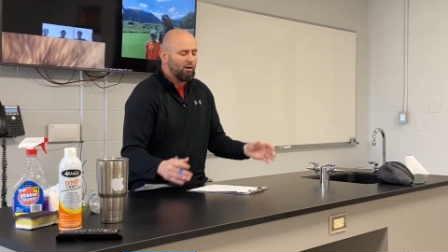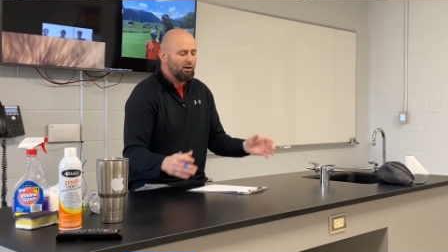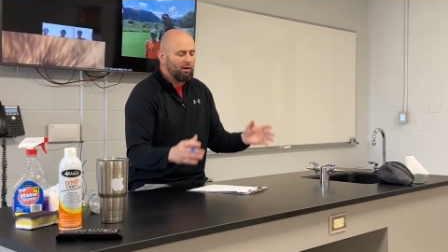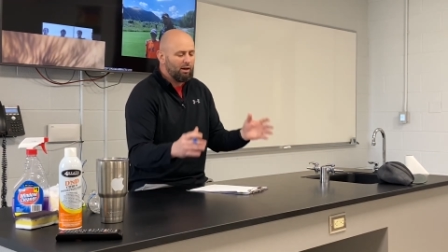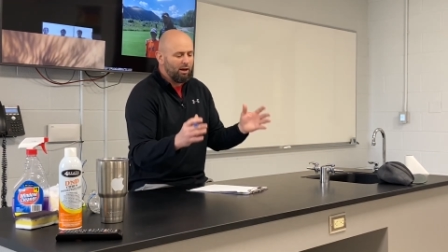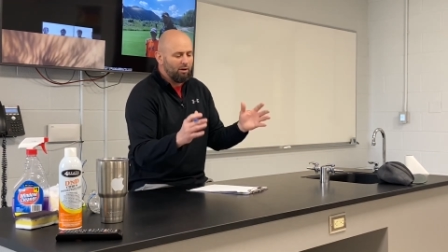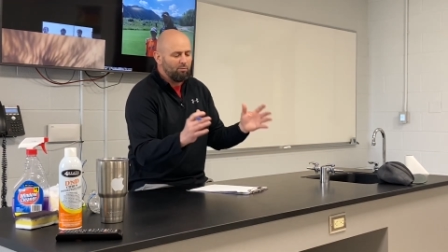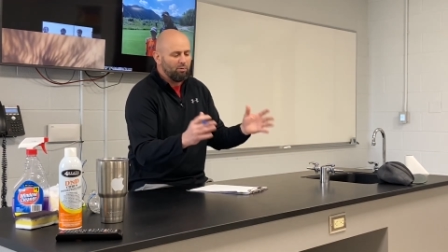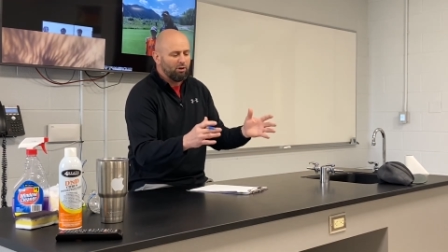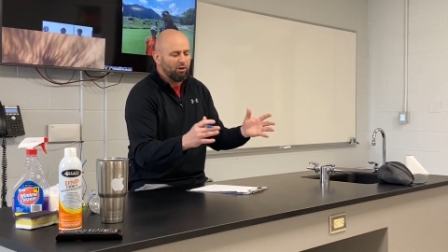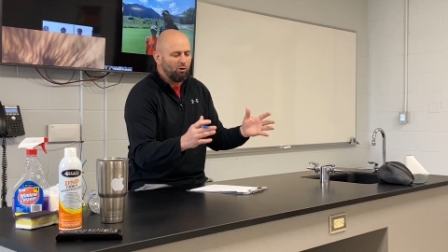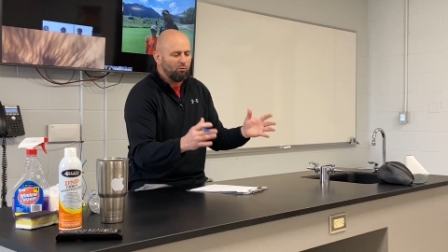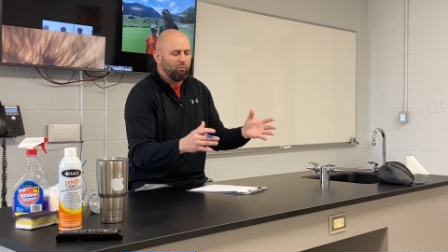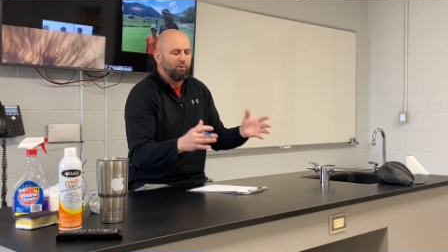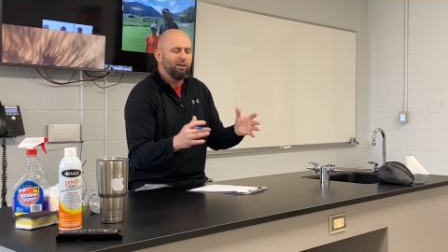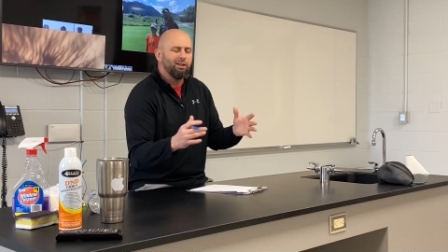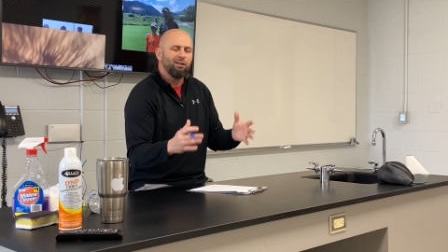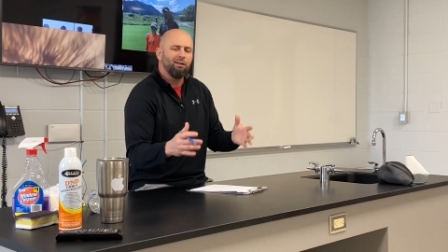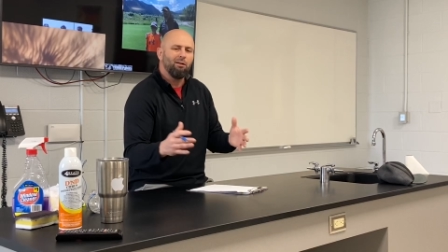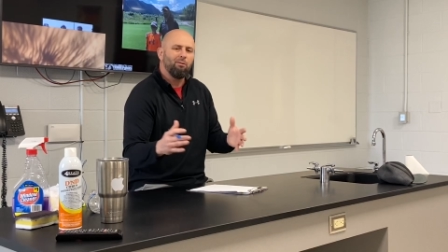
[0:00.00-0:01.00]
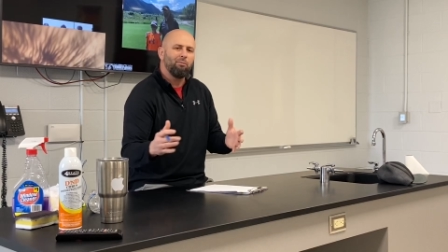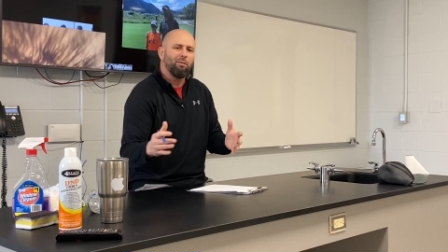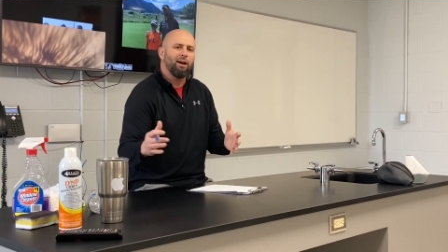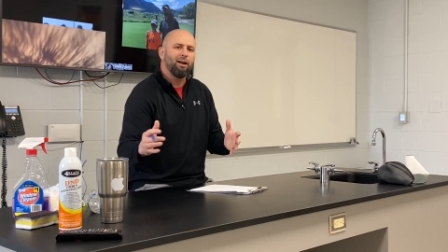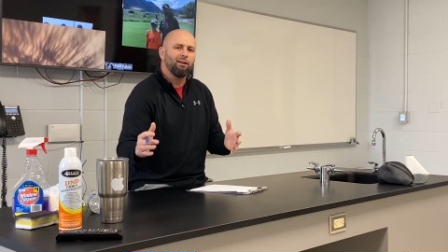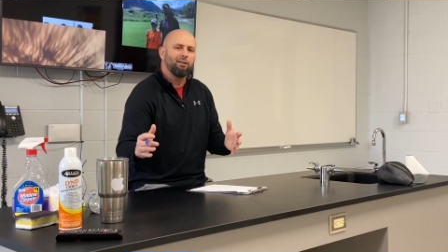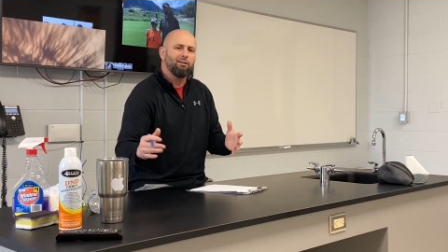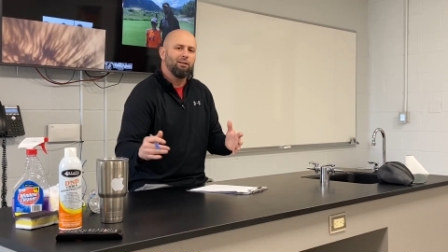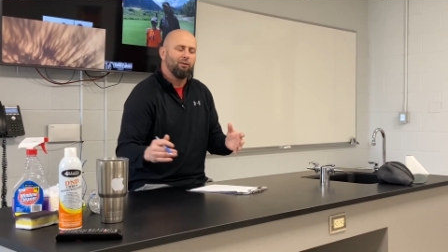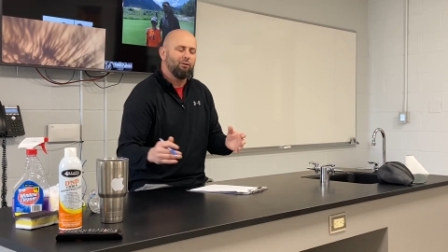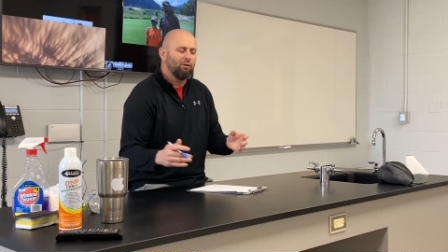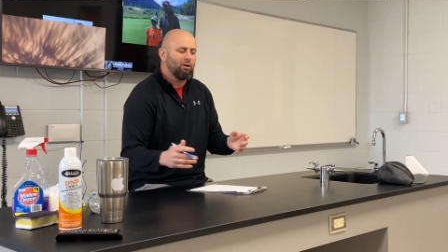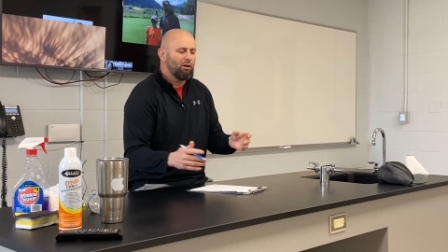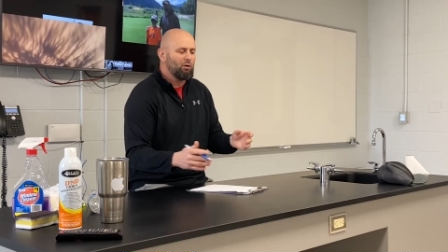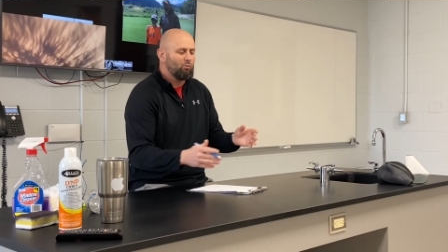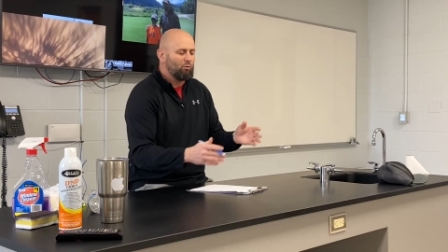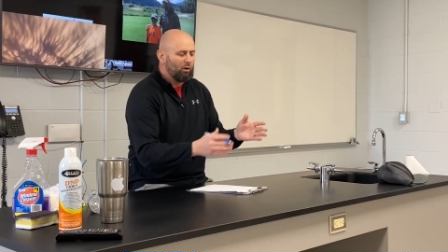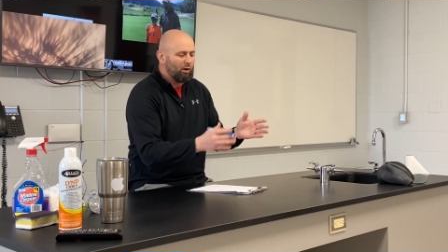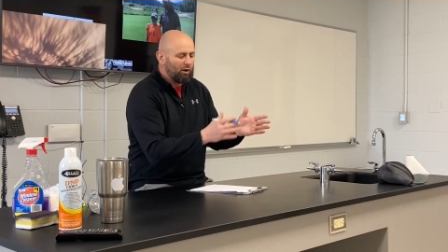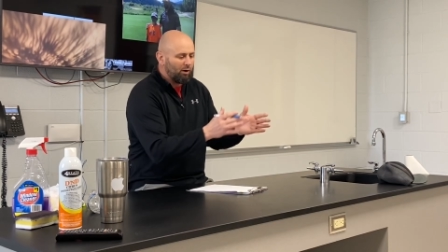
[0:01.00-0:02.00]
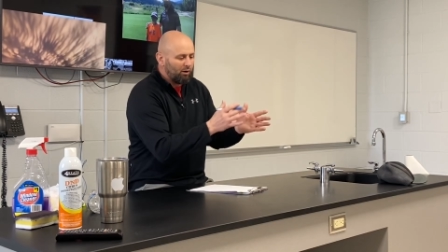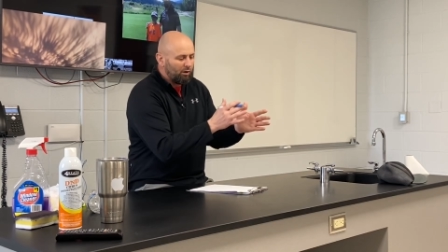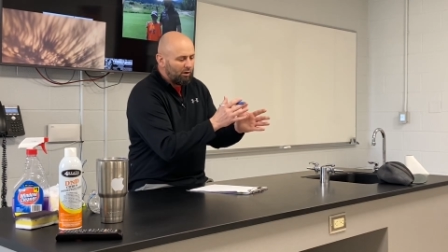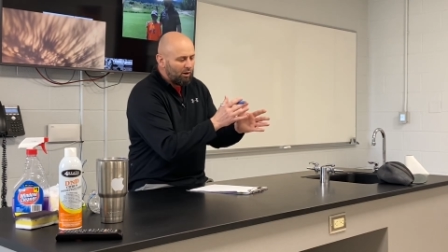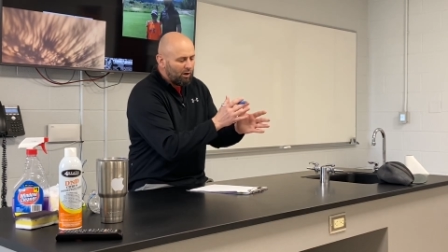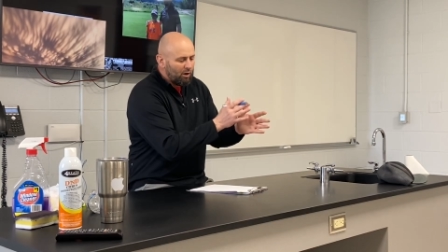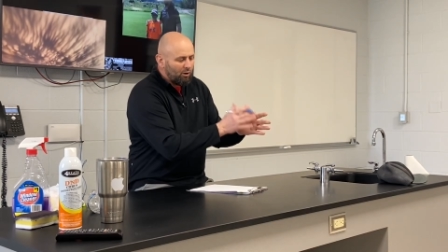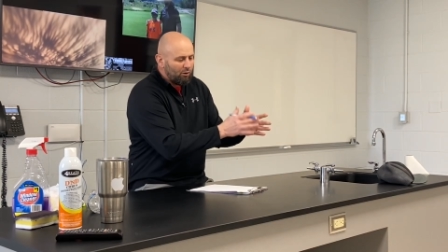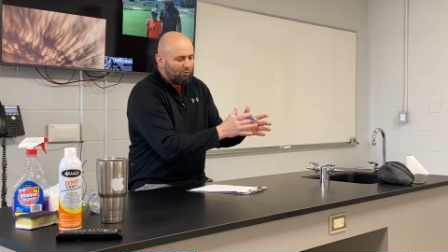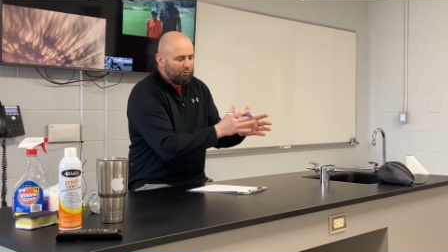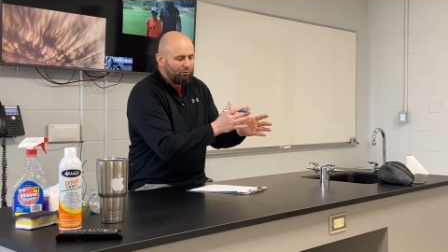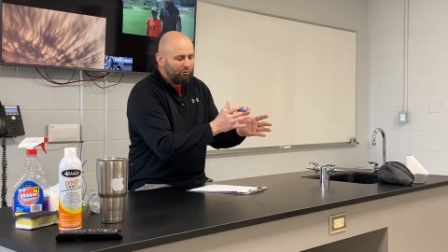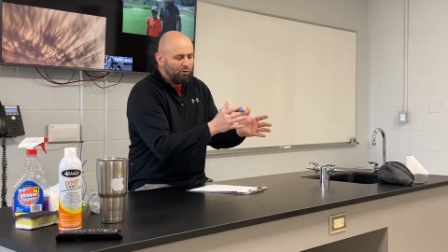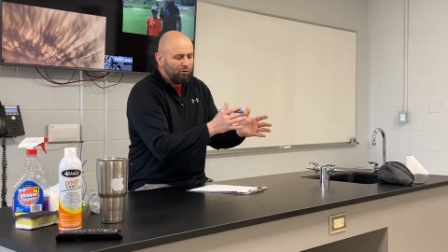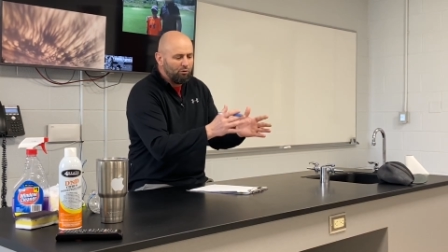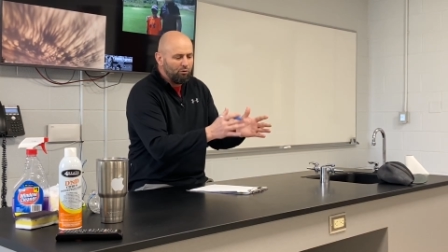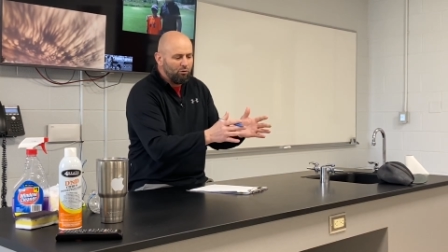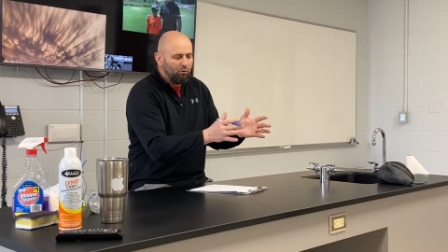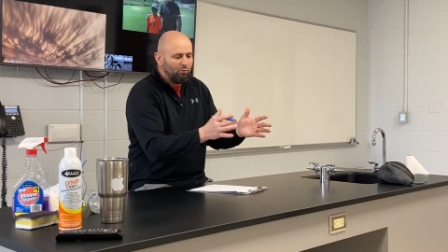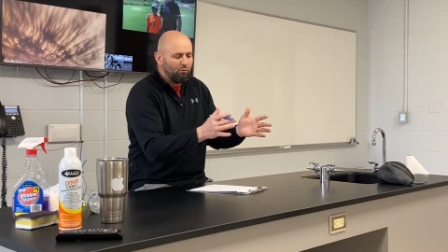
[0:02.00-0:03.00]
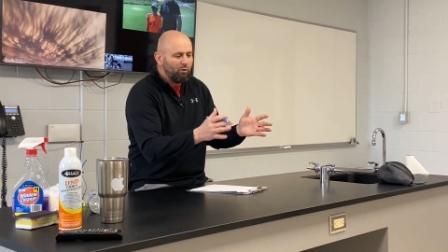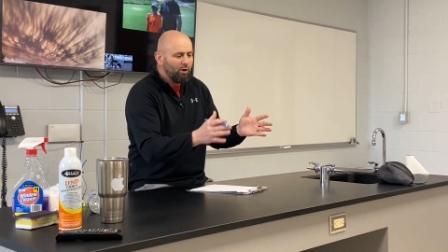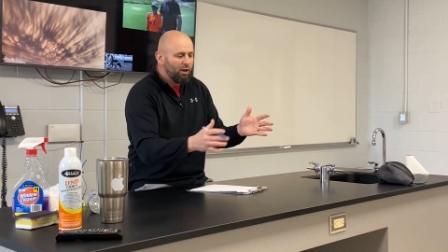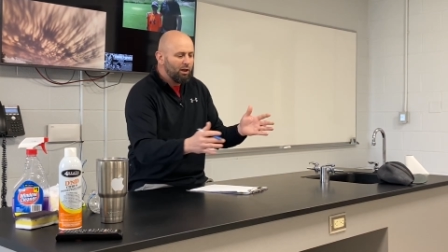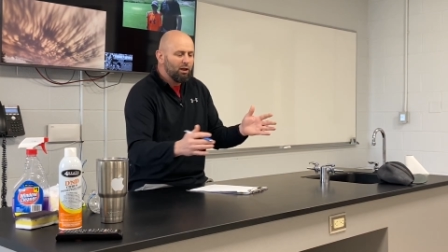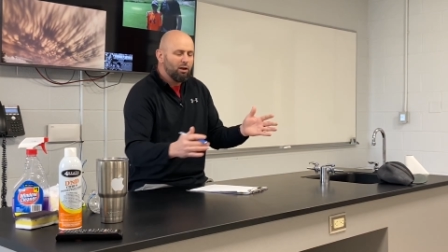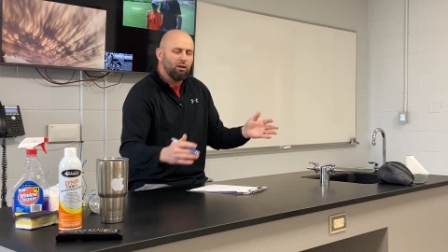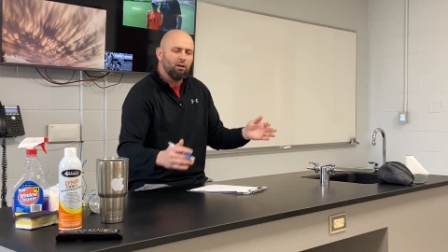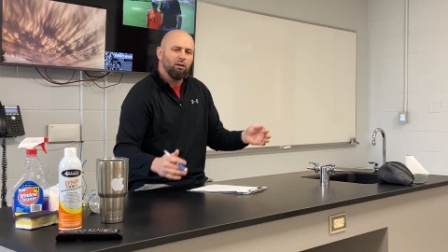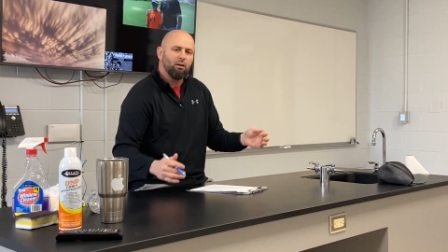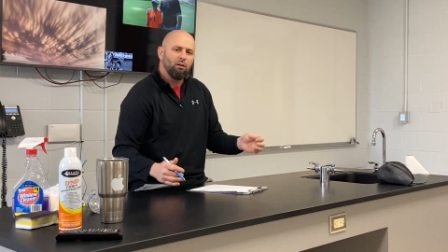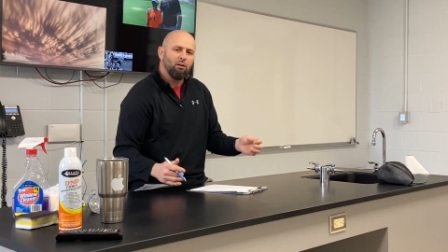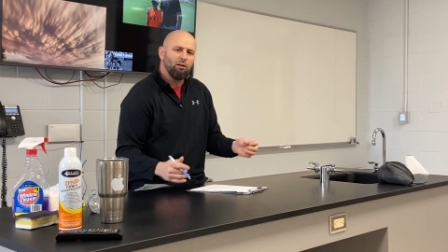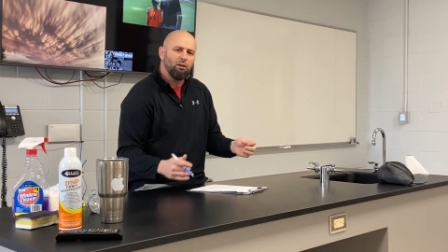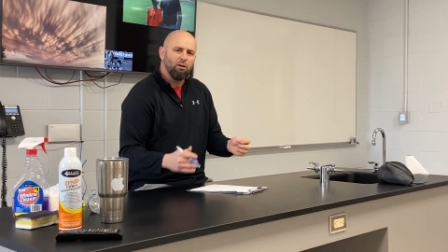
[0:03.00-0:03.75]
Okay, but there'll be some activity where through the week,